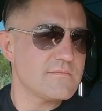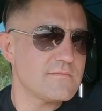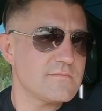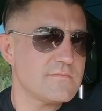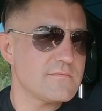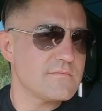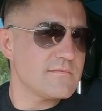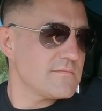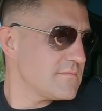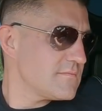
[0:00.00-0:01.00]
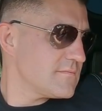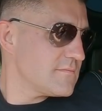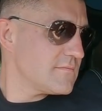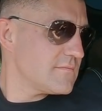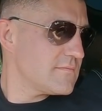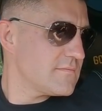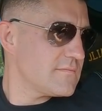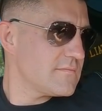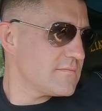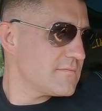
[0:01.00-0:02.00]

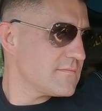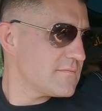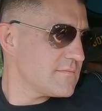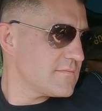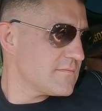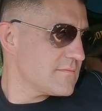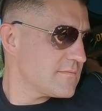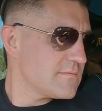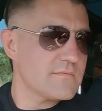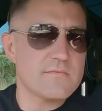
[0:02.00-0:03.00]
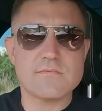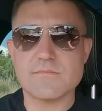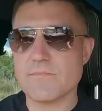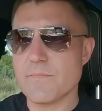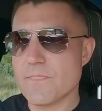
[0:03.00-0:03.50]
This person isn't speaking.